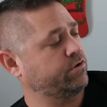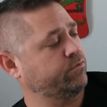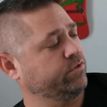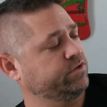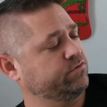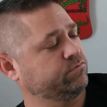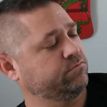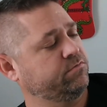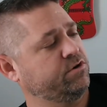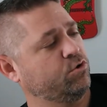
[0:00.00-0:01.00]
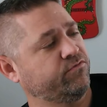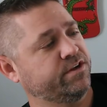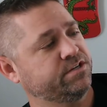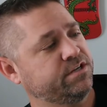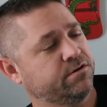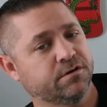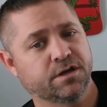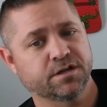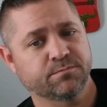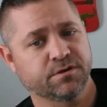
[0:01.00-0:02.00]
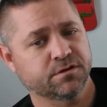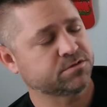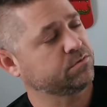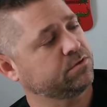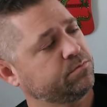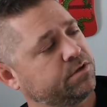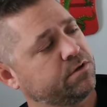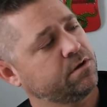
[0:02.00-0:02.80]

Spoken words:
and I really don't know if I did or not, to be honest with you. But